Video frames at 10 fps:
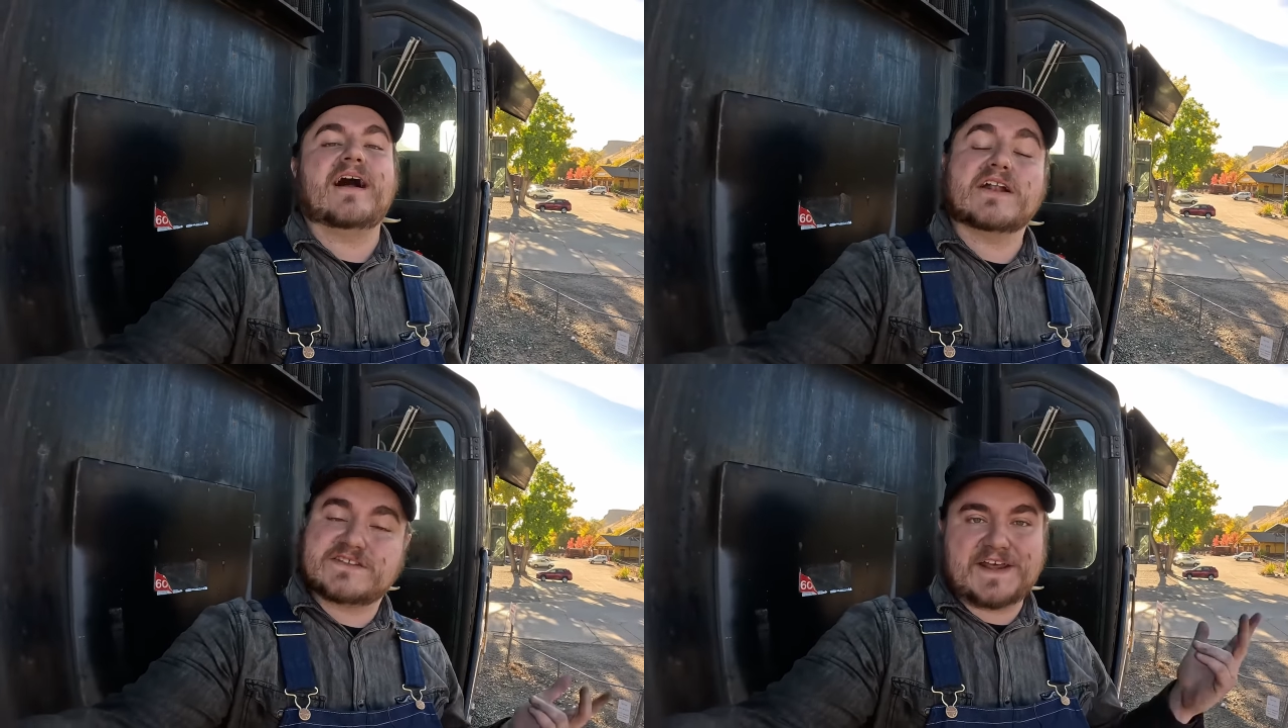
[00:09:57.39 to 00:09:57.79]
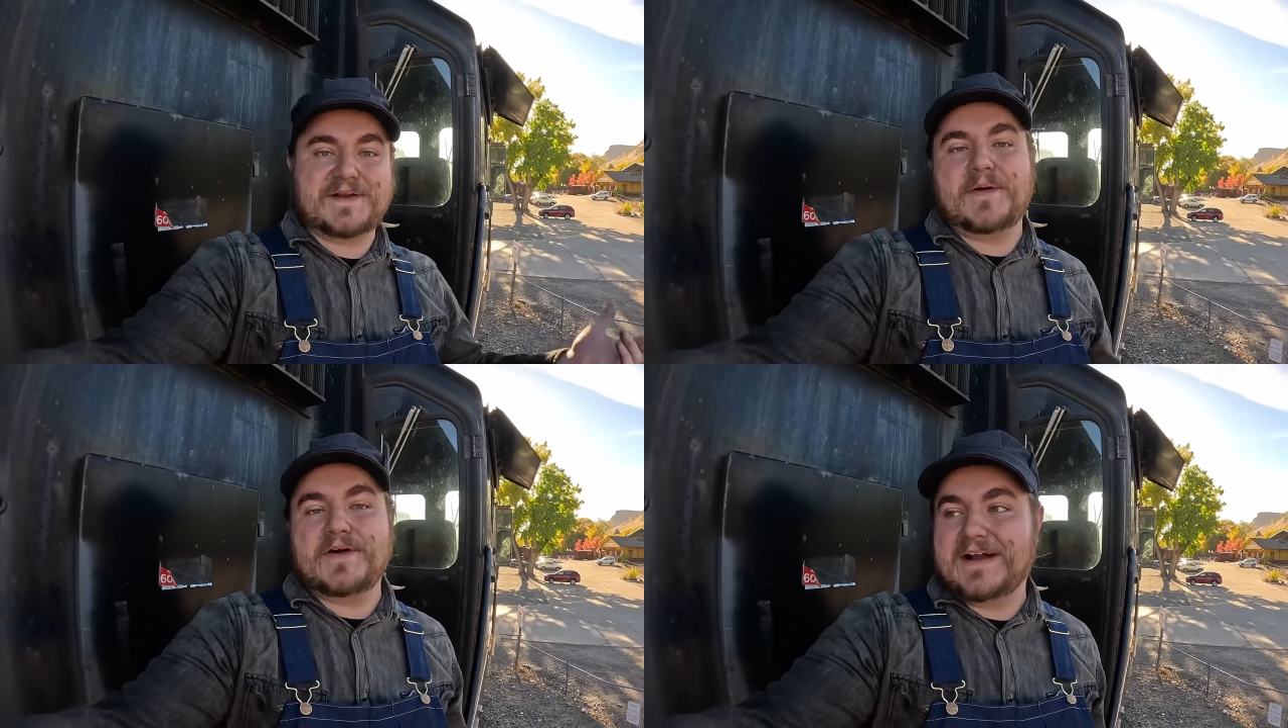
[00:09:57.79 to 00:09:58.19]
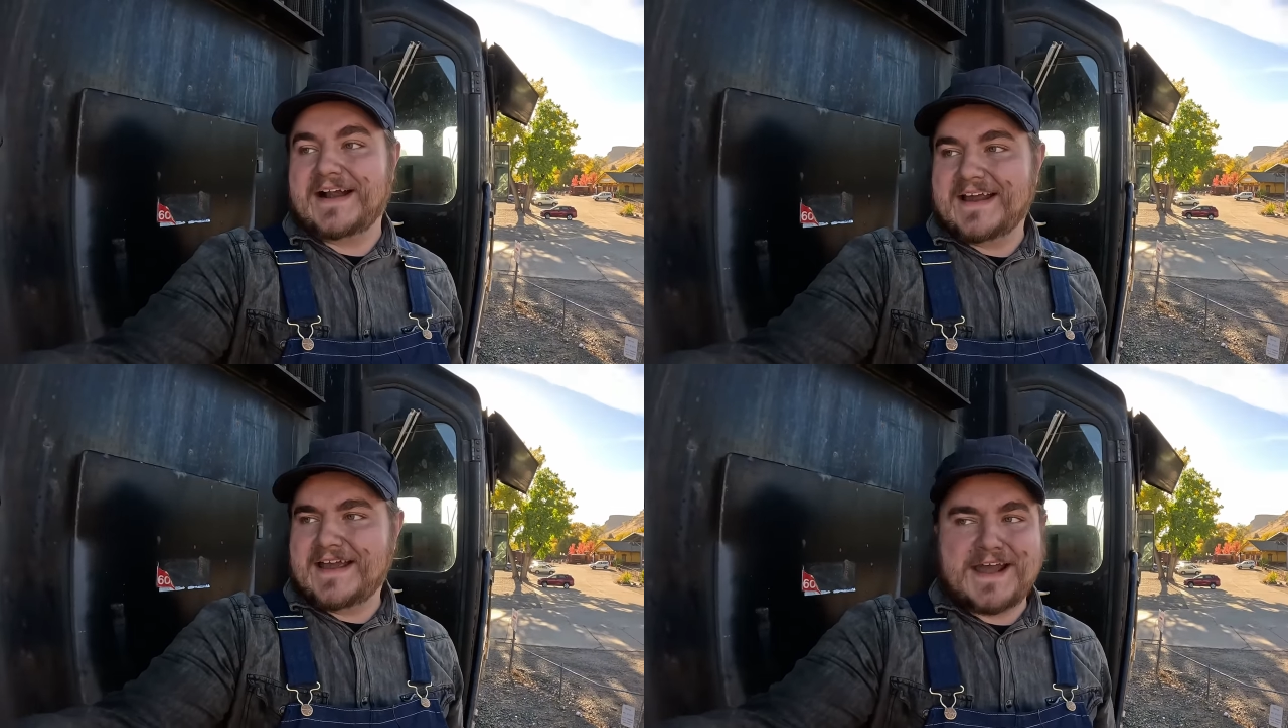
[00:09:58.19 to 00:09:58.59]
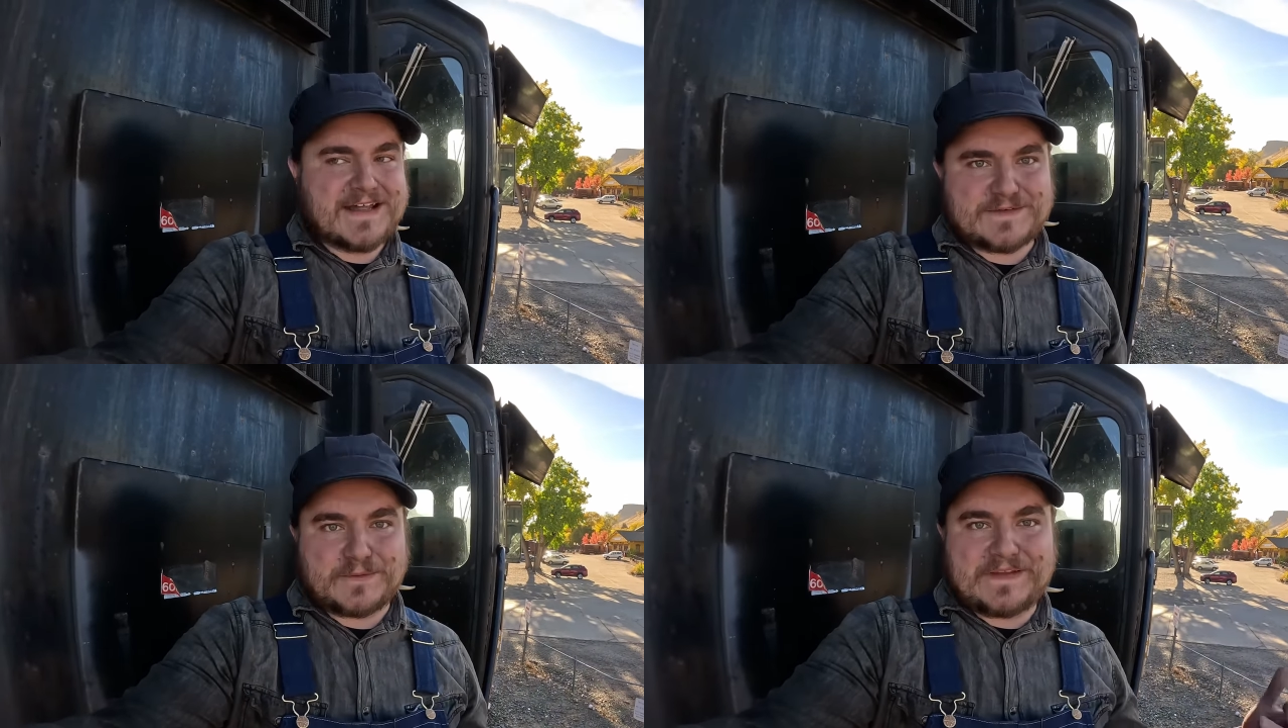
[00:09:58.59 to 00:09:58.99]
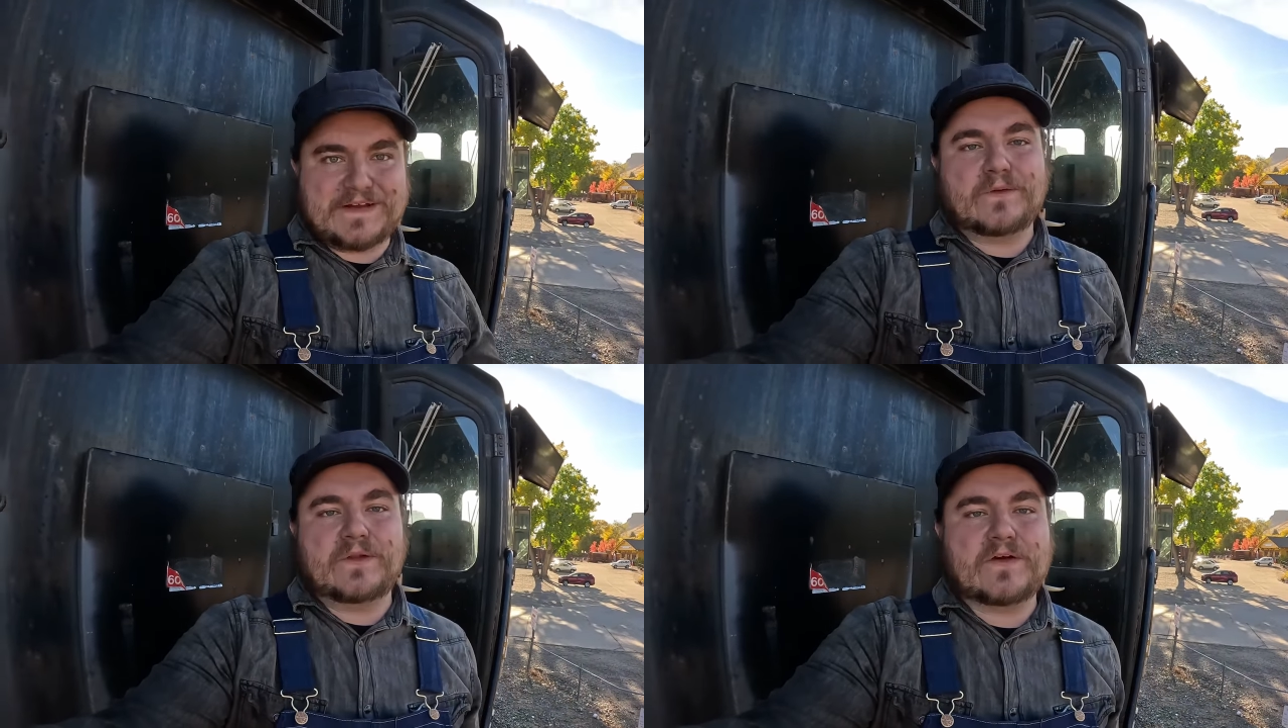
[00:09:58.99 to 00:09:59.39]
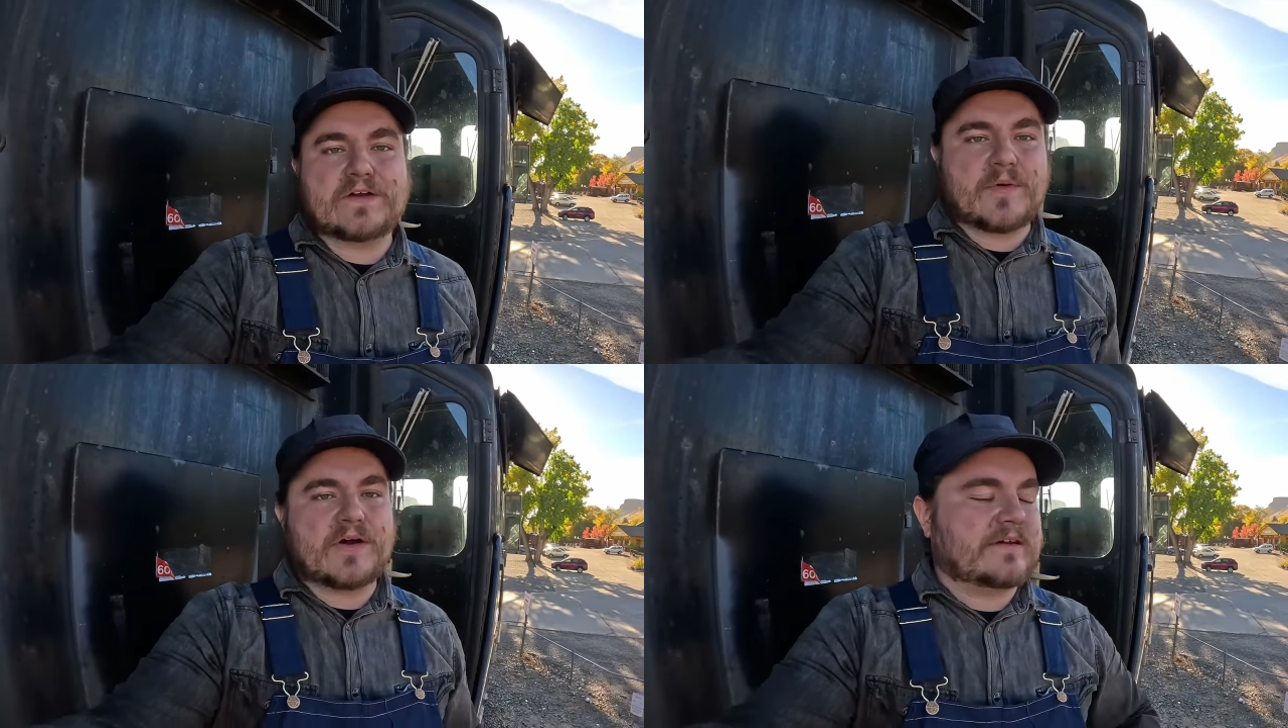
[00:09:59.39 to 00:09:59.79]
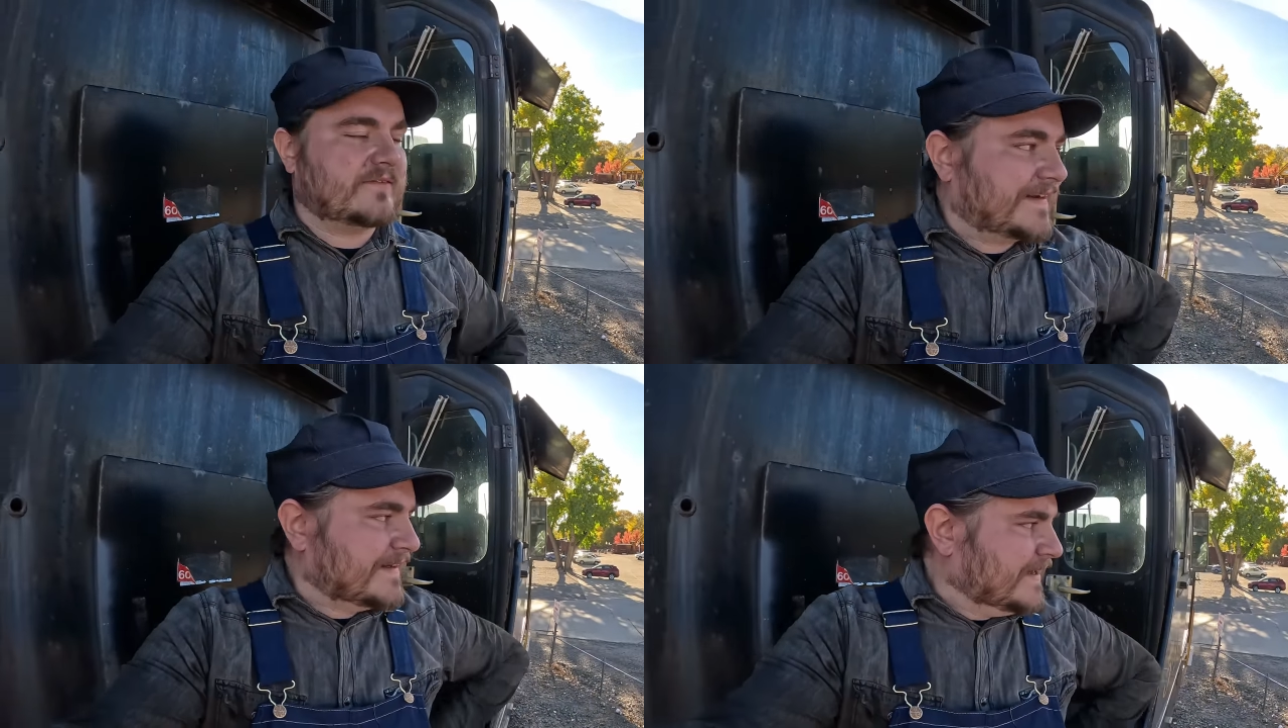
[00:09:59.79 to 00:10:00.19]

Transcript: a tunnel motor. It's a really cool locomotive and